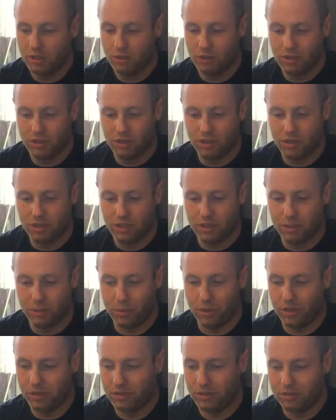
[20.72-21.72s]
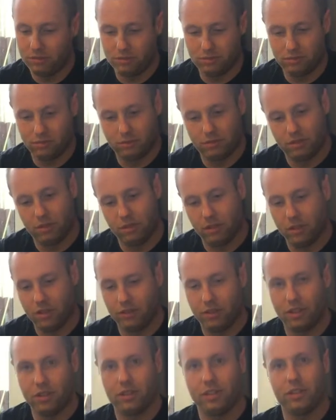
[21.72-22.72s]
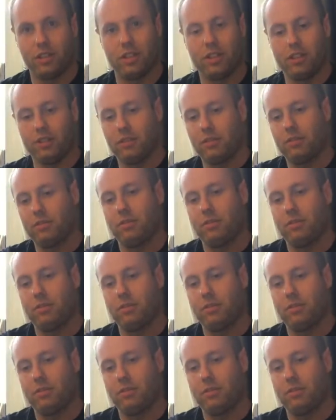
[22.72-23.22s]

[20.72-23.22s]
which is this one. I don't know if you can see it.